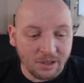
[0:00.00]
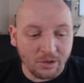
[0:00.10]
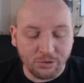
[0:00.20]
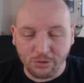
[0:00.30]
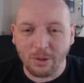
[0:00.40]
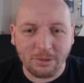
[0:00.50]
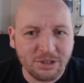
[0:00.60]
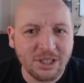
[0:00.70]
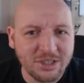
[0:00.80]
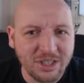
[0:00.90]
Throughout
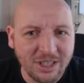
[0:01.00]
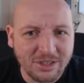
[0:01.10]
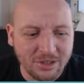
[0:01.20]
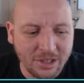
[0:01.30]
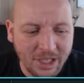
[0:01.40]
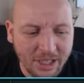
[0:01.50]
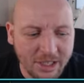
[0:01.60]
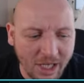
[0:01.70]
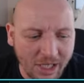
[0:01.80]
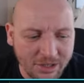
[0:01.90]
this season, he
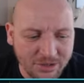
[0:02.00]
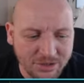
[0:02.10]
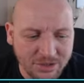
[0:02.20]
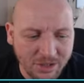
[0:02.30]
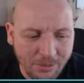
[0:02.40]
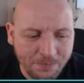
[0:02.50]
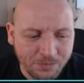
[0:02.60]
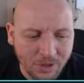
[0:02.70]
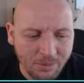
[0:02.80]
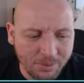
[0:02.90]
has
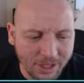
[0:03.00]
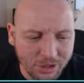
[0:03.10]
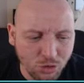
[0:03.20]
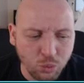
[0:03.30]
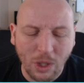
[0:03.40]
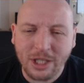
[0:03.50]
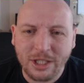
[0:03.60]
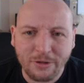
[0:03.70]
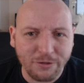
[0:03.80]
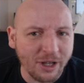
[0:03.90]
played
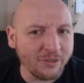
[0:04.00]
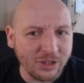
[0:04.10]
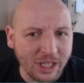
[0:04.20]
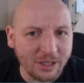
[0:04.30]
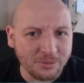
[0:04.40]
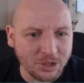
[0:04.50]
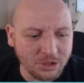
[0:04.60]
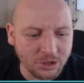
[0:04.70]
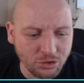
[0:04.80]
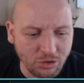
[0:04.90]
25 games
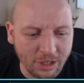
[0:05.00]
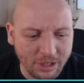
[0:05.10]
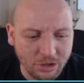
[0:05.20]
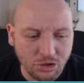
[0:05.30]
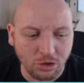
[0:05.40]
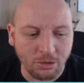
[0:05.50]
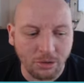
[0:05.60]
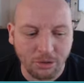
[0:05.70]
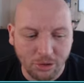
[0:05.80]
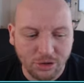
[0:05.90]
as a striker, scoring
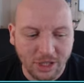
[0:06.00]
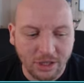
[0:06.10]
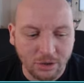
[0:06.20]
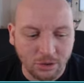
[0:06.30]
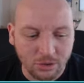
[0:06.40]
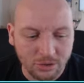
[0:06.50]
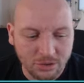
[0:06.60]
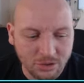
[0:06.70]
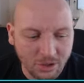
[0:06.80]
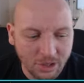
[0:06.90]
13
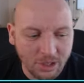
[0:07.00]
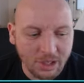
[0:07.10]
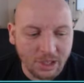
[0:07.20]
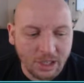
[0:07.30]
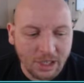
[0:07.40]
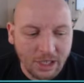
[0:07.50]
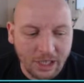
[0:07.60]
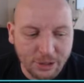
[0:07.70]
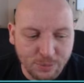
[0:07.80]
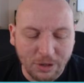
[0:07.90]
goals.
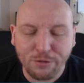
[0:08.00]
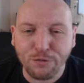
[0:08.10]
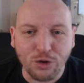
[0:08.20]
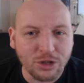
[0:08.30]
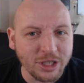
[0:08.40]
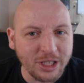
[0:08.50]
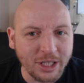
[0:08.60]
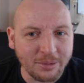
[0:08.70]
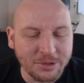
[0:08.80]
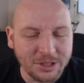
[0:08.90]
He's played 14
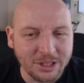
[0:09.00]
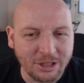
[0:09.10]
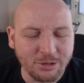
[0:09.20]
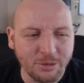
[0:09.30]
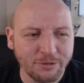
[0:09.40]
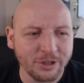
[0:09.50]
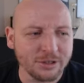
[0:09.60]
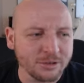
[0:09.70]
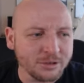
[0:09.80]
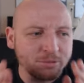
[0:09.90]
games in central
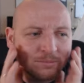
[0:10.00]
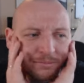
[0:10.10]
midfield.